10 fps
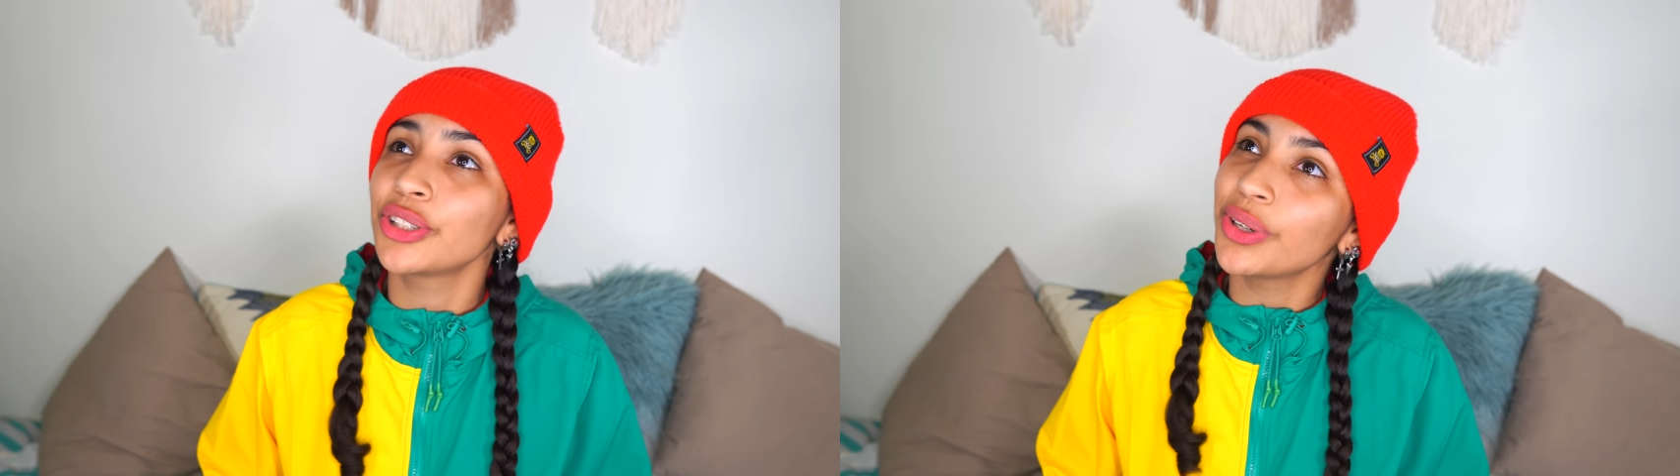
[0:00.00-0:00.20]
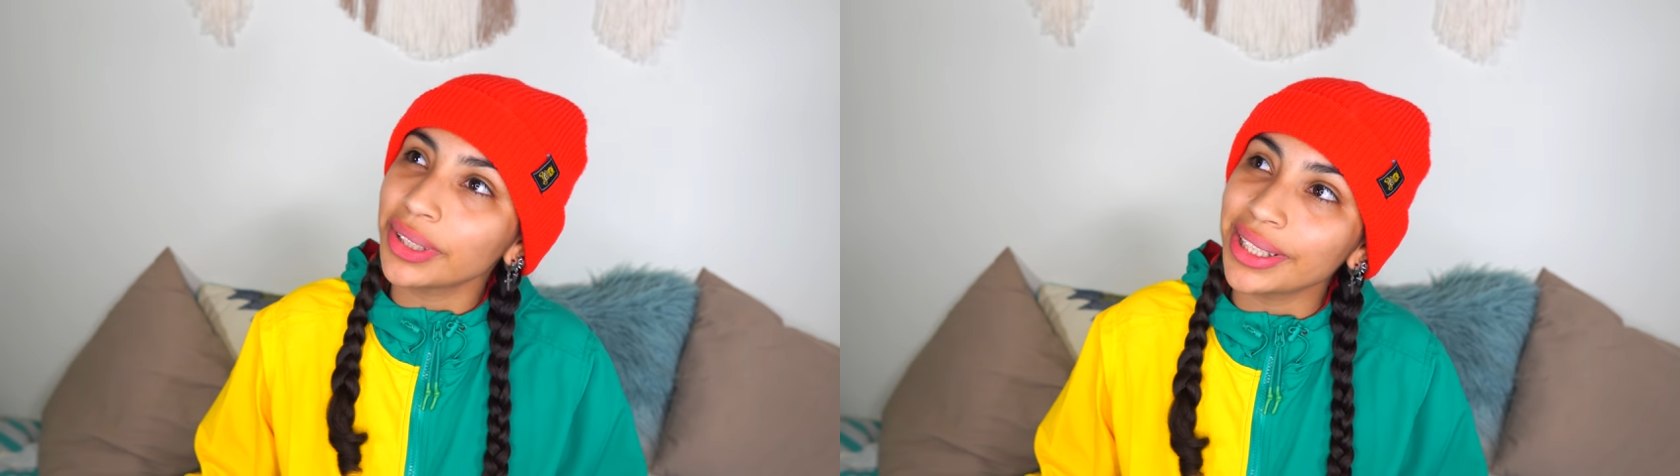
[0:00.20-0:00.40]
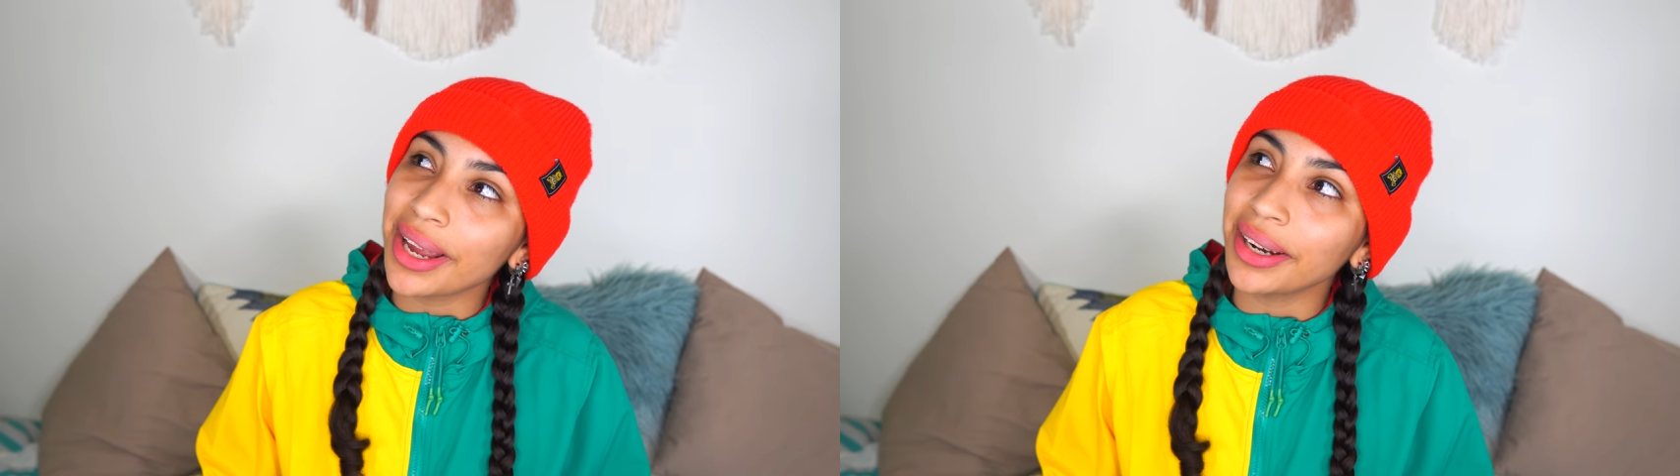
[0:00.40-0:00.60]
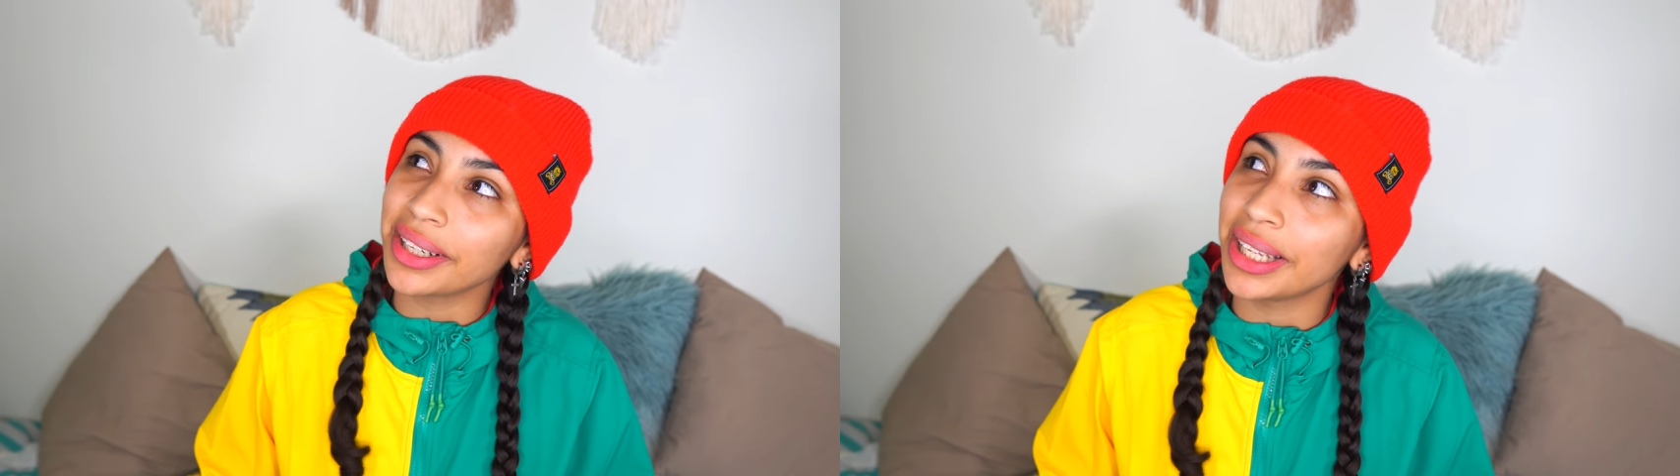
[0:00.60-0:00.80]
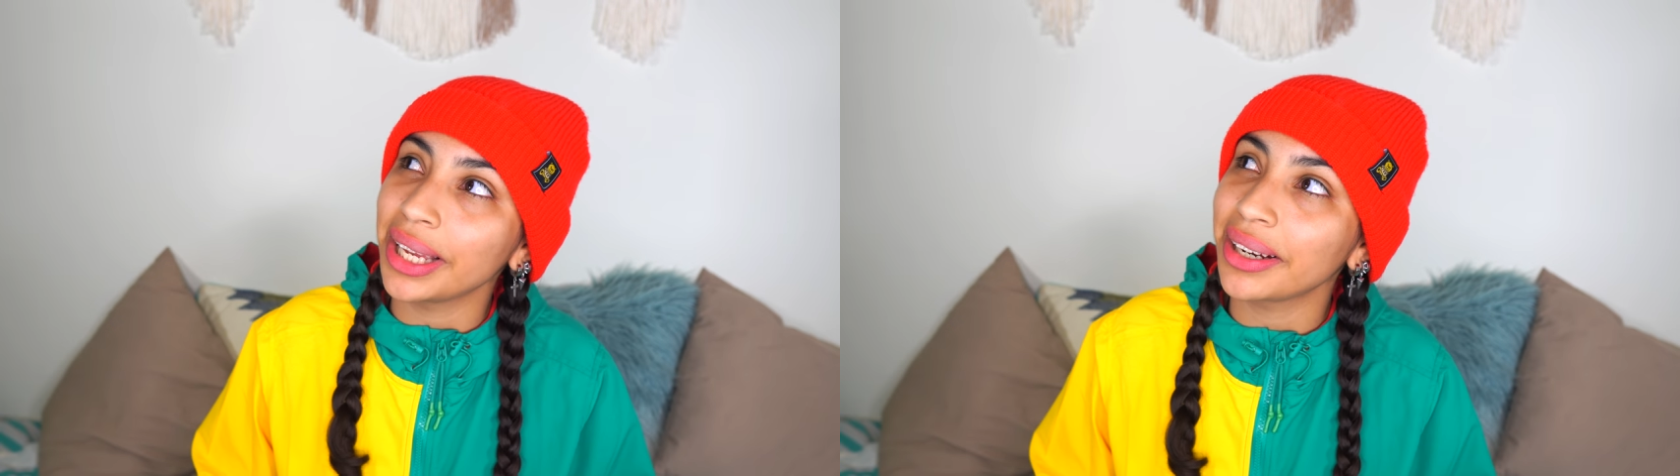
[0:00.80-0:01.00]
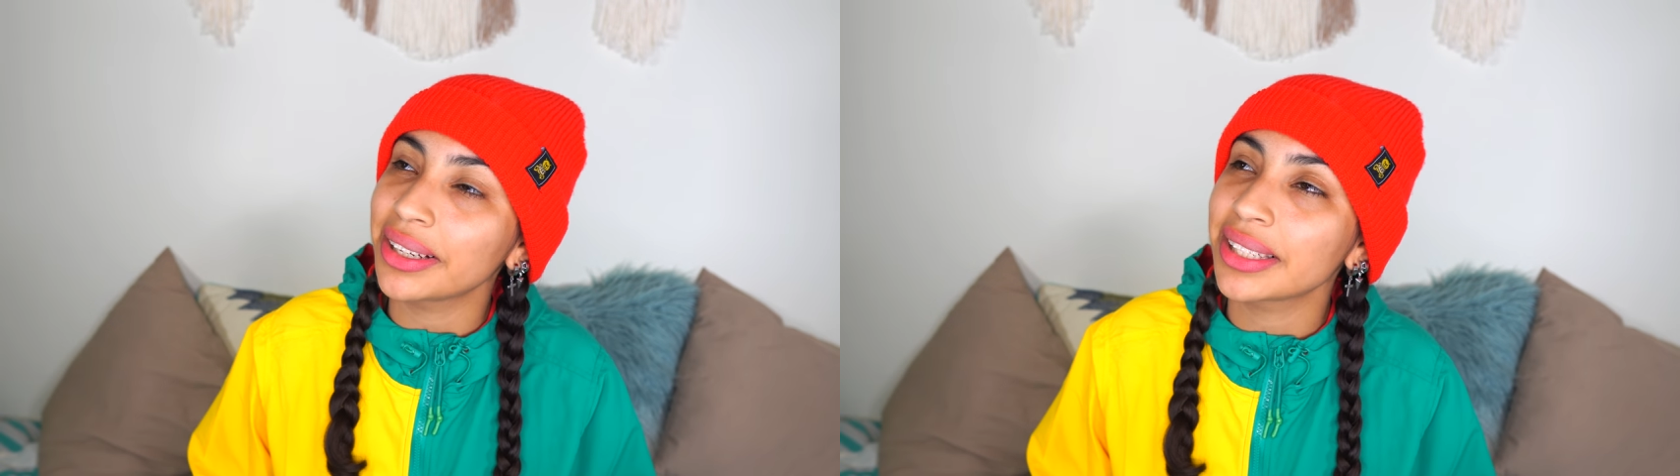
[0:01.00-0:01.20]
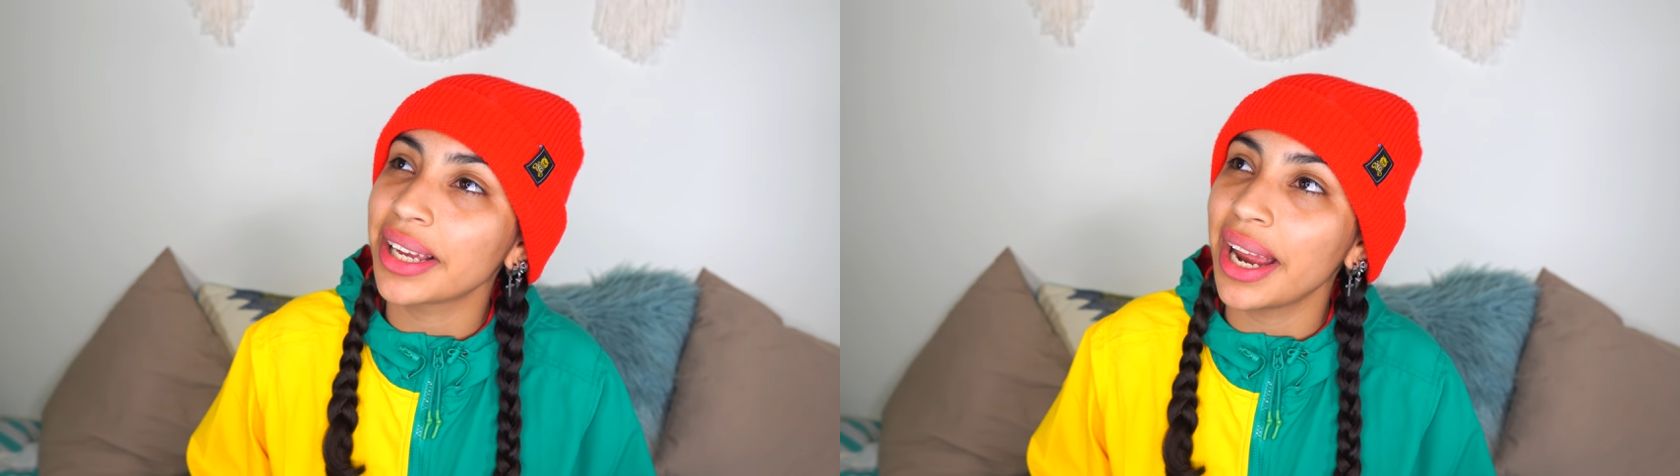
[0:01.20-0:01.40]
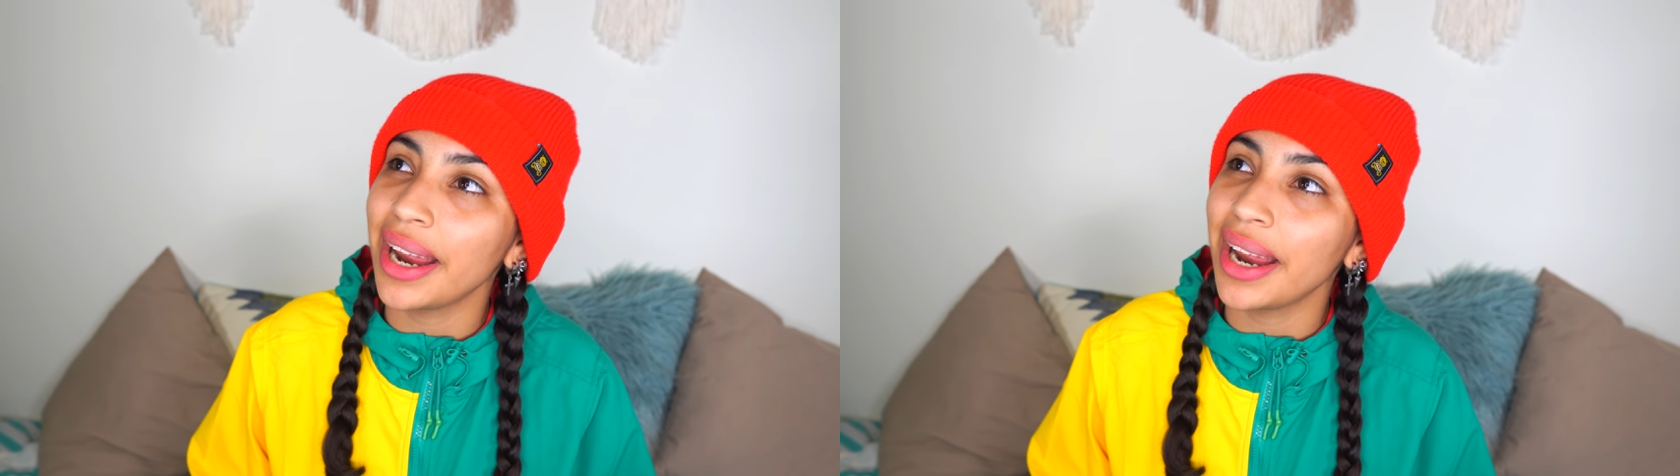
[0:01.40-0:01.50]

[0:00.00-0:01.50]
took the NCLEX,